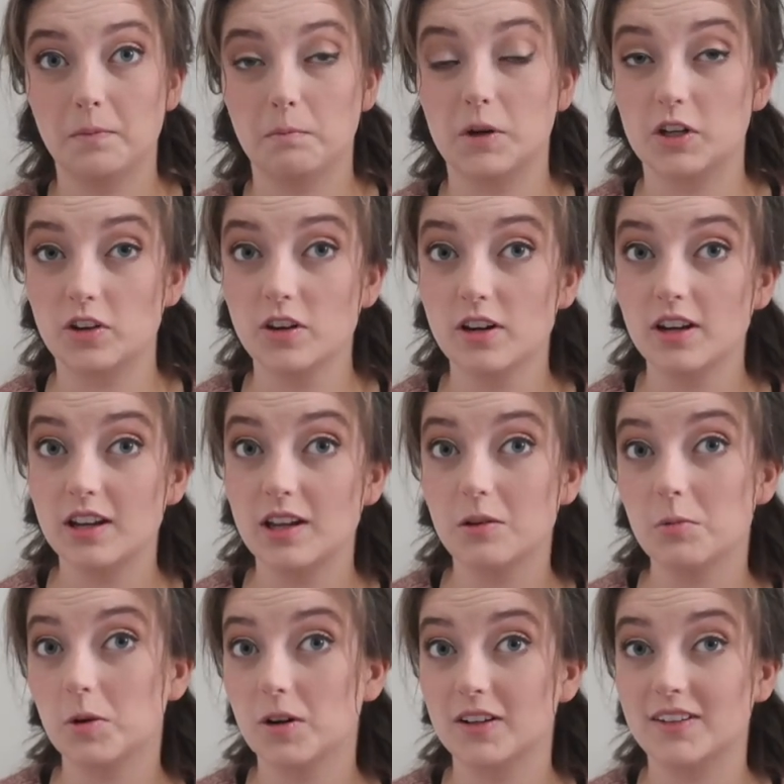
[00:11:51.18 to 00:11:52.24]
maternity
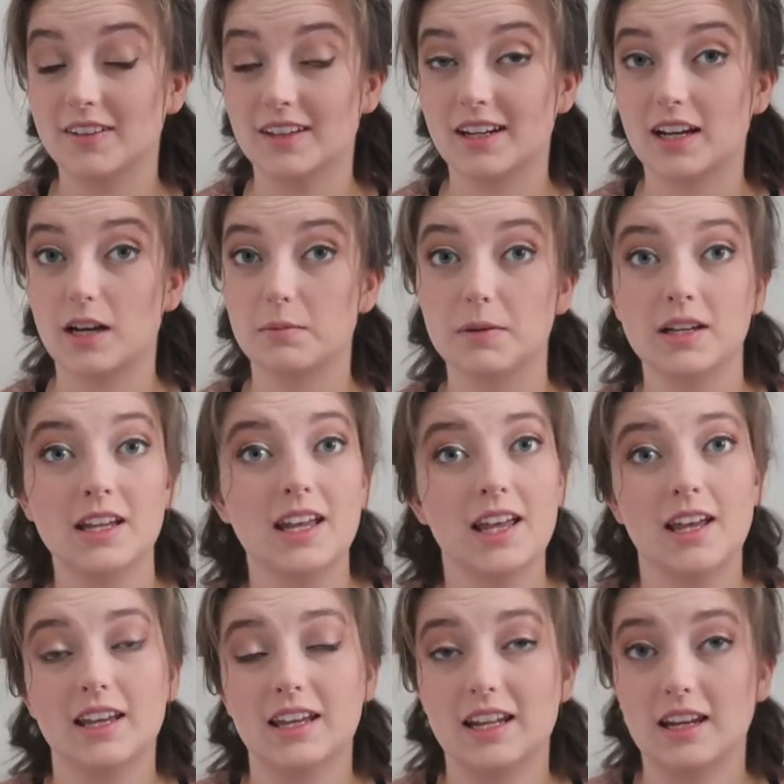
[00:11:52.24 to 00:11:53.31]
ward set up,
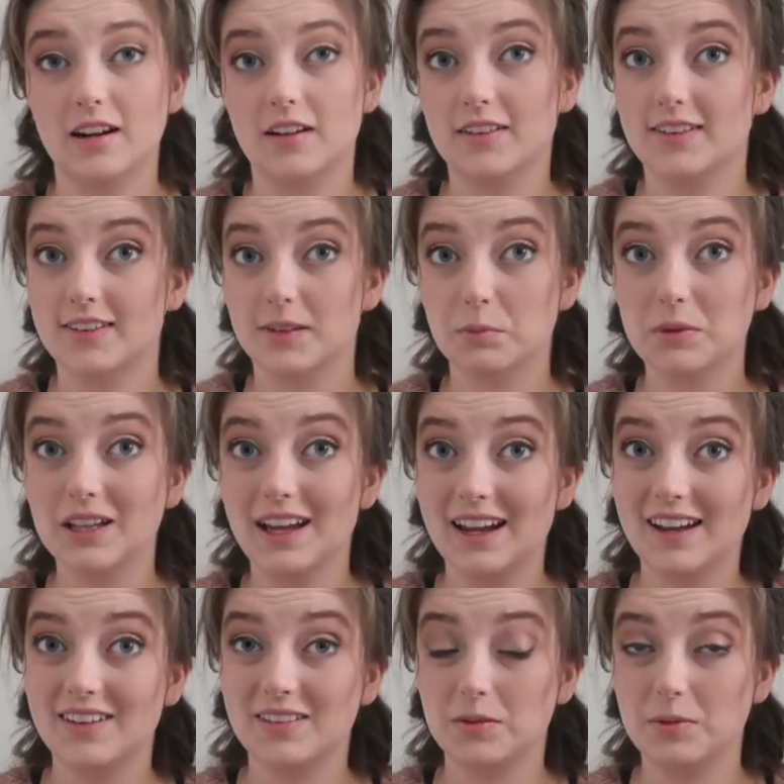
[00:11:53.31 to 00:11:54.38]
getting all the
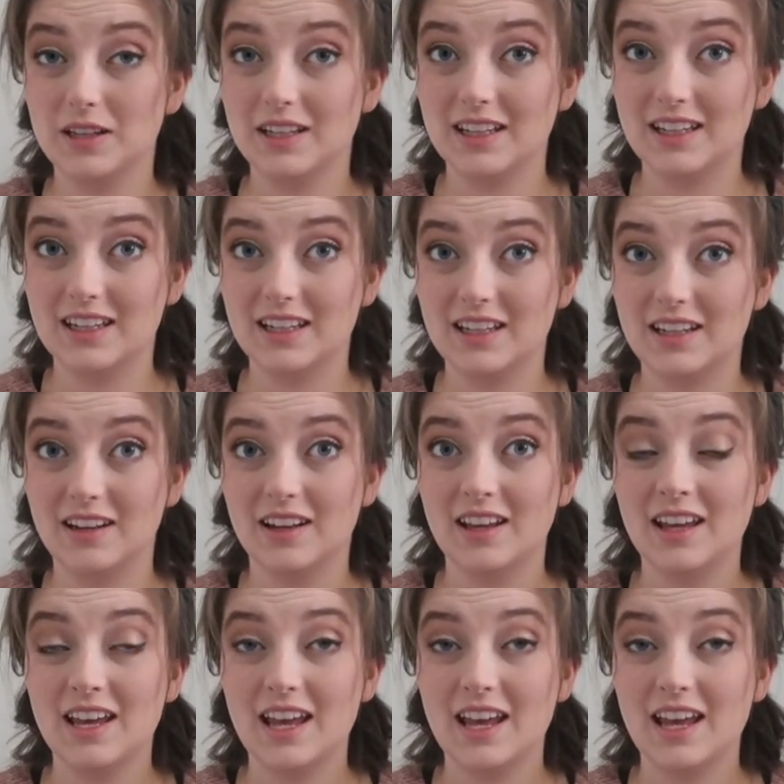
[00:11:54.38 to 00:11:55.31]
supplies we need,